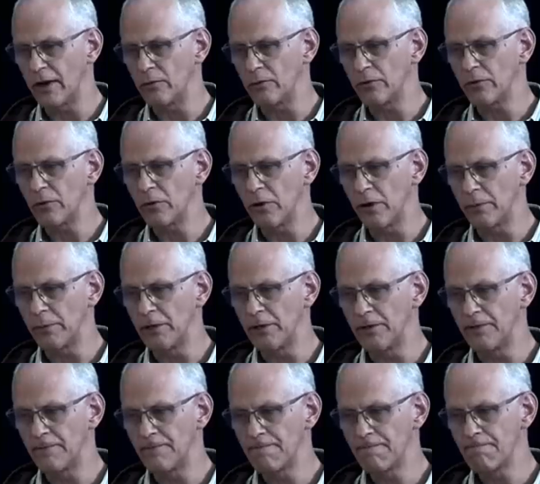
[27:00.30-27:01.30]
with climate.
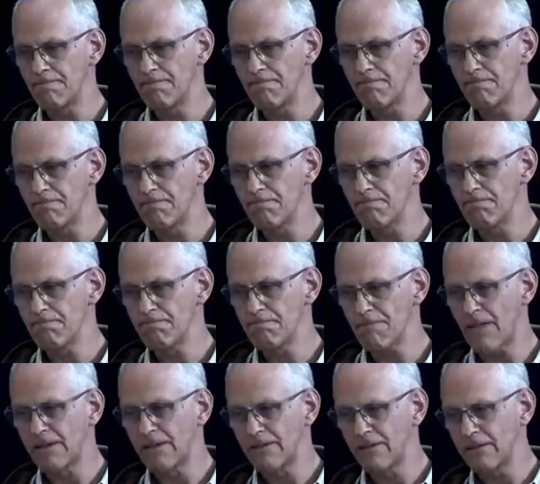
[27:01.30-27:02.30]

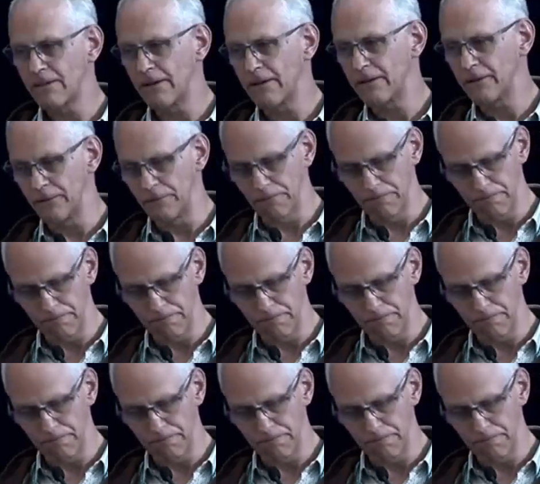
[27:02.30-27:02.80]
Thank you.